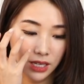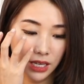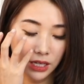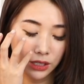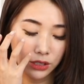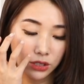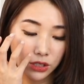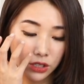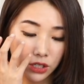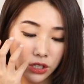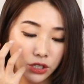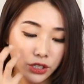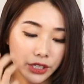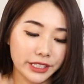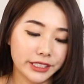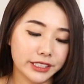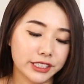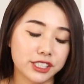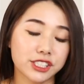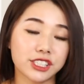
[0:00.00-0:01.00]
Alcohol
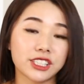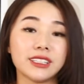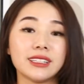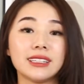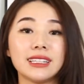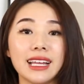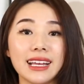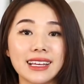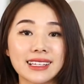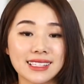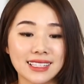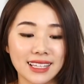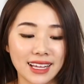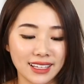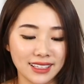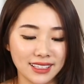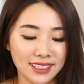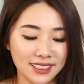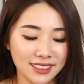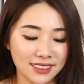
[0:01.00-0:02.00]
addiction, less
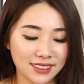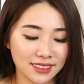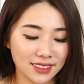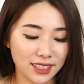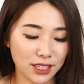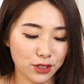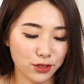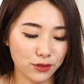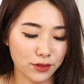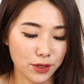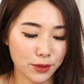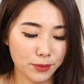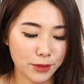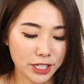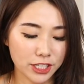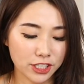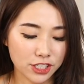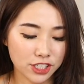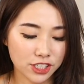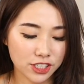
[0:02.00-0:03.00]
likely. Thank you very
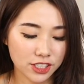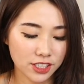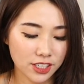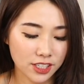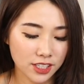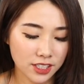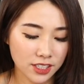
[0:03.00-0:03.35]
much.